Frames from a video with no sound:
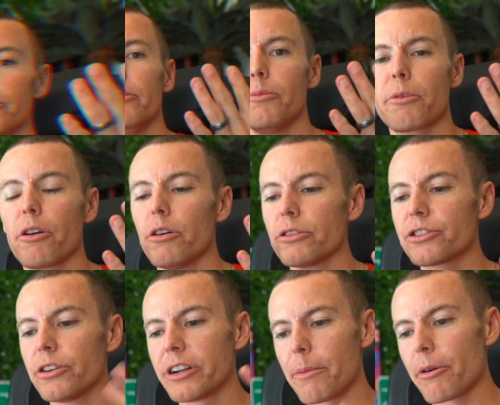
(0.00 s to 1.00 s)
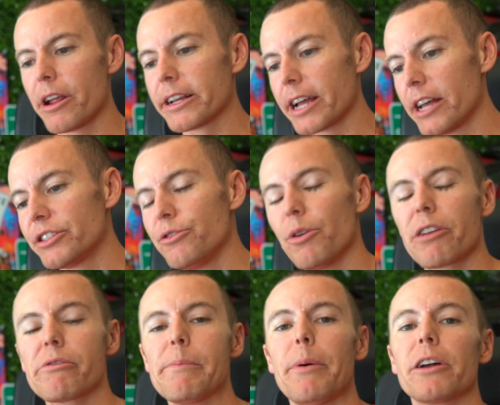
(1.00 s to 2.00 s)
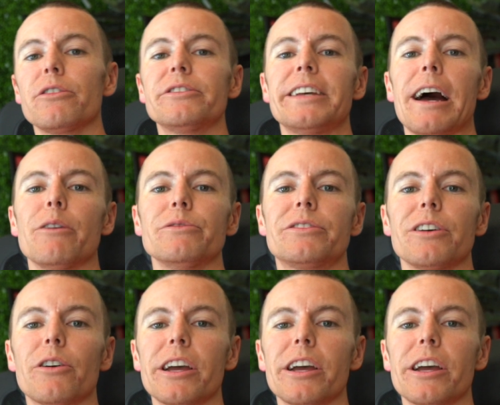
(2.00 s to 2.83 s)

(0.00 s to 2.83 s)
Numero 8, number 8, guys, you want to rebuttal doubts.